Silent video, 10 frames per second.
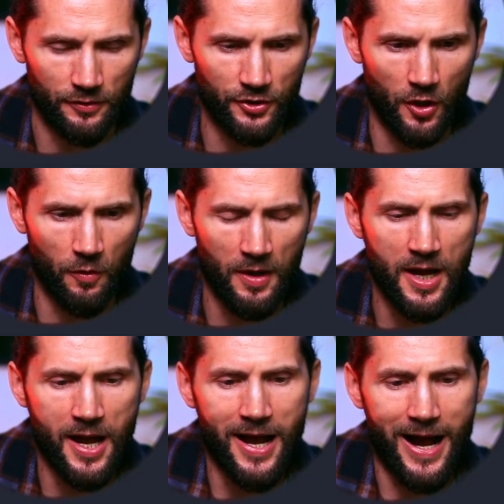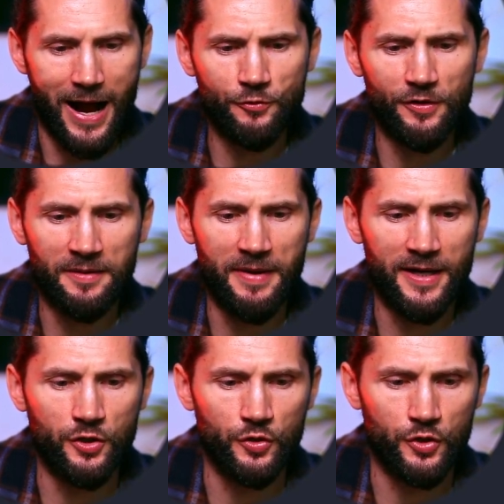So I would
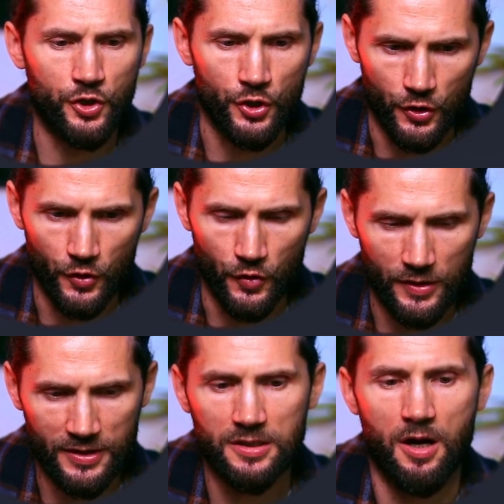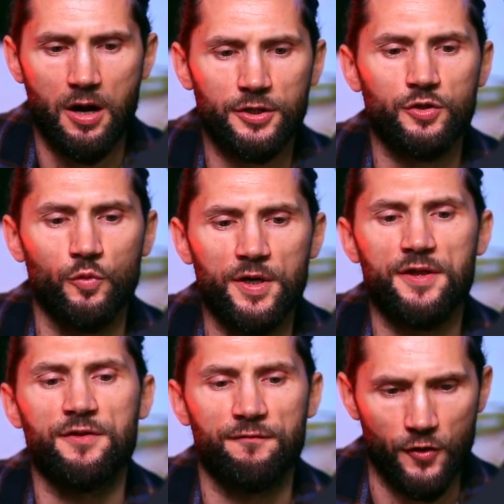recommend you to start
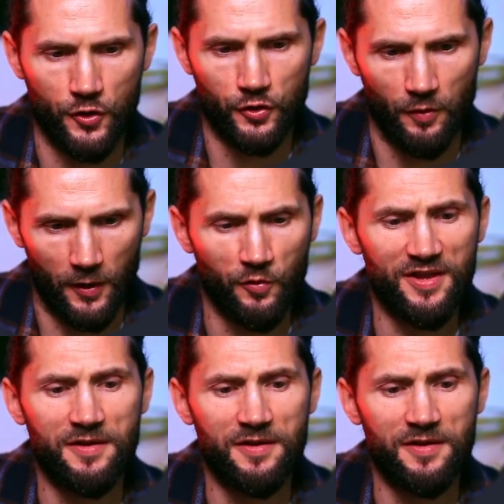with the first one, with the